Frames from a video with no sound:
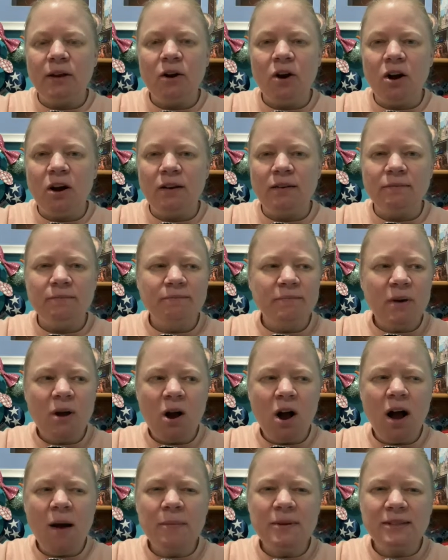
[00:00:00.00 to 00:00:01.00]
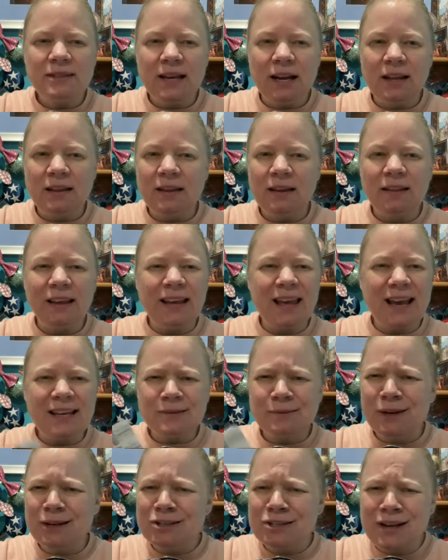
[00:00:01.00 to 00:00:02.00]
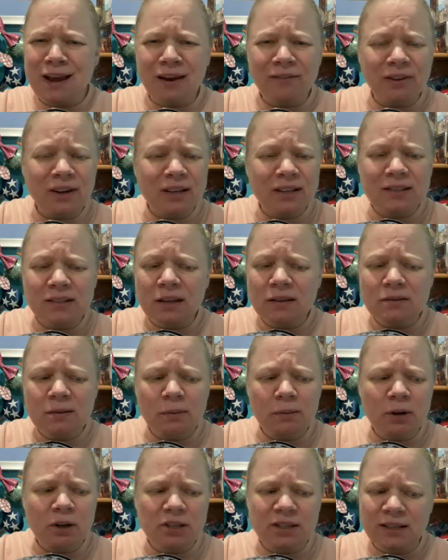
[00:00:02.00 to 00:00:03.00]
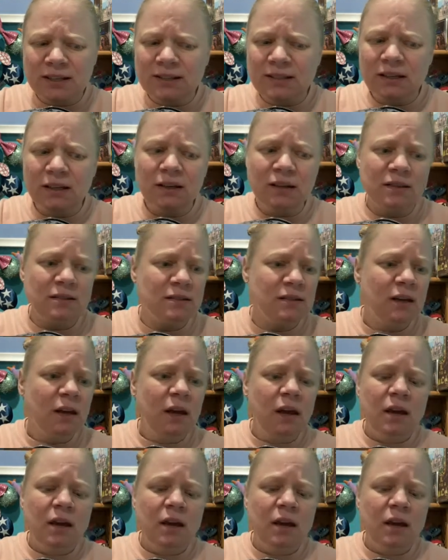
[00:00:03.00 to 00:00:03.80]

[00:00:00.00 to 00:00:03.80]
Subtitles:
on almost anything, like Expedition Everest gives me motion sickness.